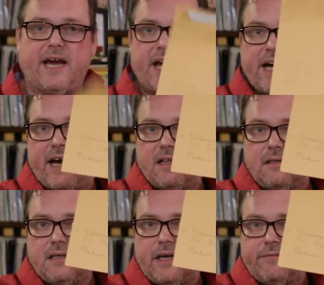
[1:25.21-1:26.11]
And I got a
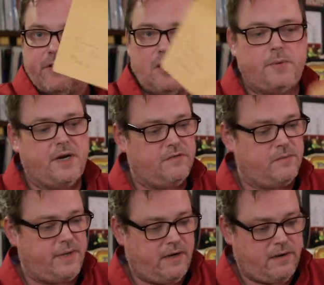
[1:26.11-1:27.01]
little envelope here
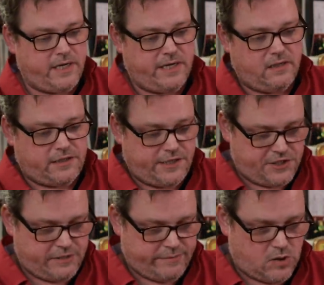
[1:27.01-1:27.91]
from Aaron in Hell's
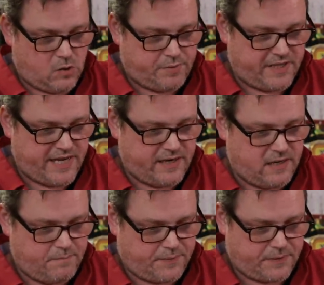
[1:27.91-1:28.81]
Kitchen. I'm going to open that
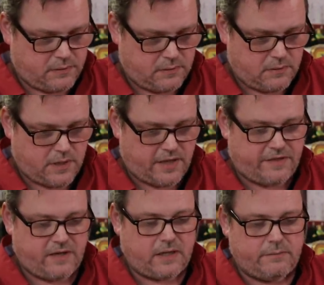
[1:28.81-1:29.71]
up. I
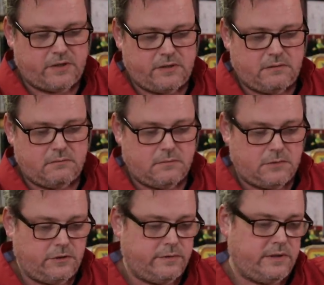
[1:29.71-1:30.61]
think I'm good
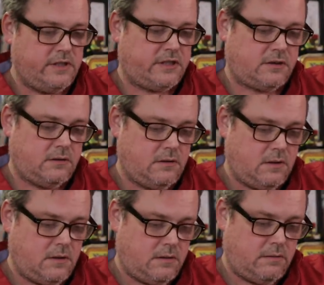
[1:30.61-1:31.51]
doing this.
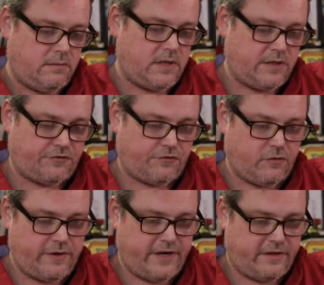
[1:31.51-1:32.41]
Not
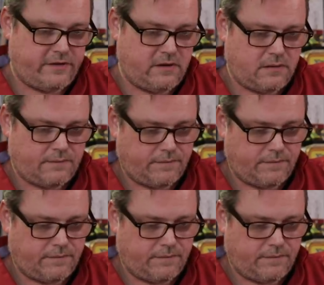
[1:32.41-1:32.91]
destroying anything.